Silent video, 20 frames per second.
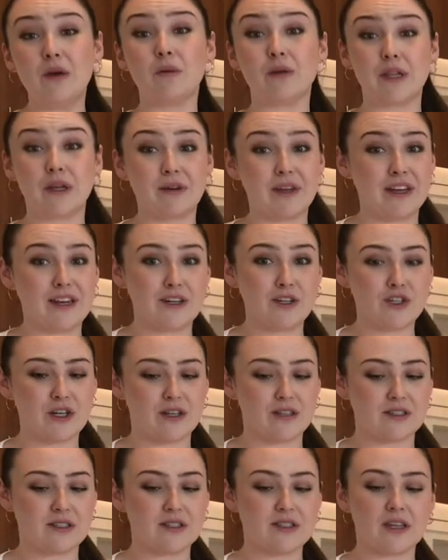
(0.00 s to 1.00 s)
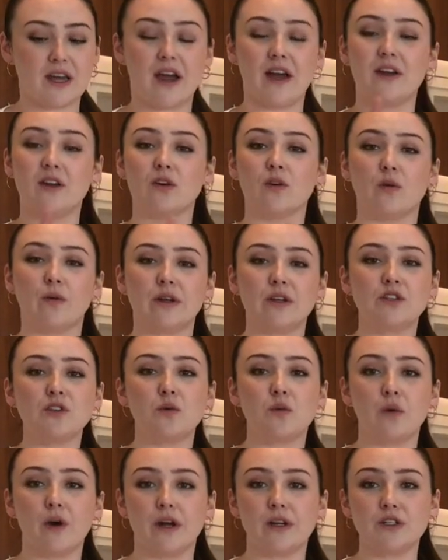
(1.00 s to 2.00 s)
without getting shells inside. You're going
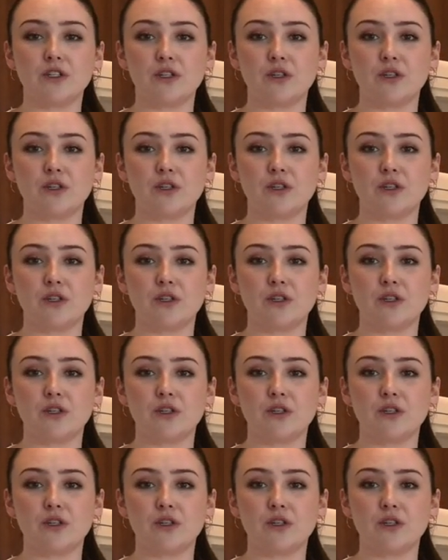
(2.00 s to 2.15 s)
to want